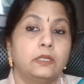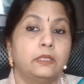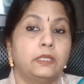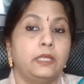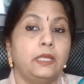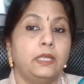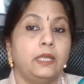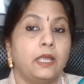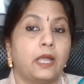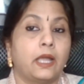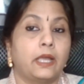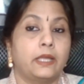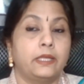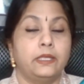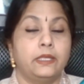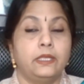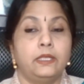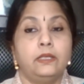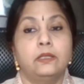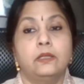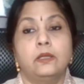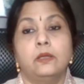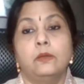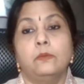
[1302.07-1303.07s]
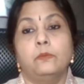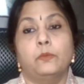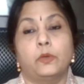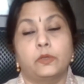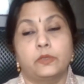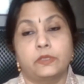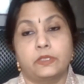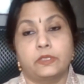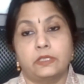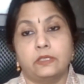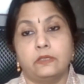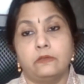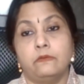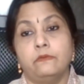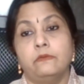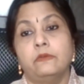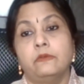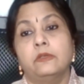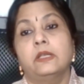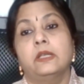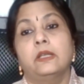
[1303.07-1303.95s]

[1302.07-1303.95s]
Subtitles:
the higher positive